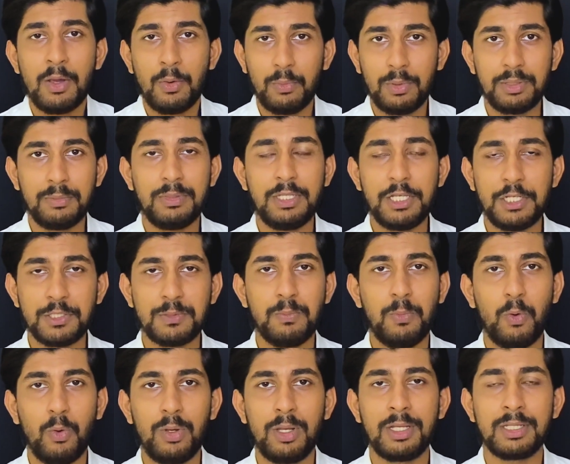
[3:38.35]
With these
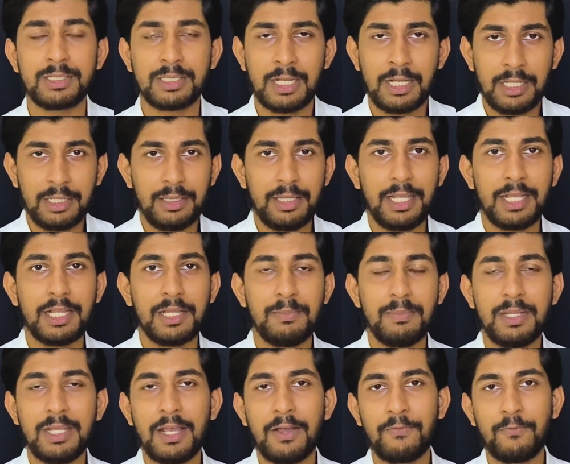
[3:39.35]
bowlers, they can
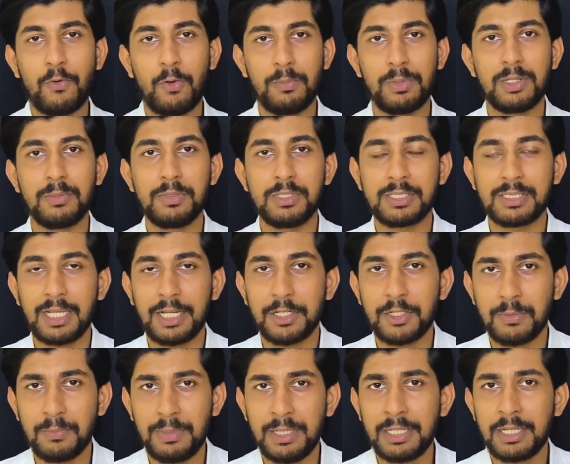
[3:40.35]
be a formidable
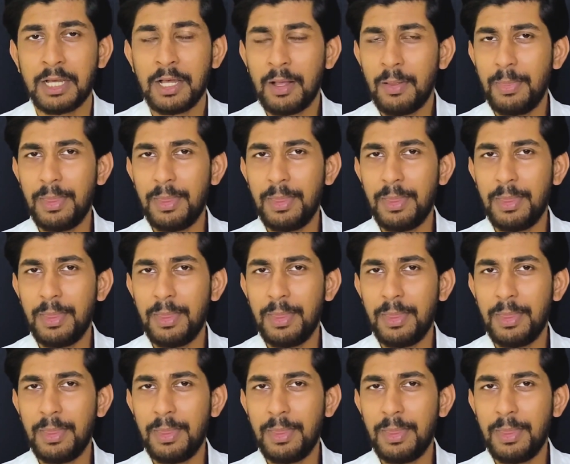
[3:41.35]
side to beat.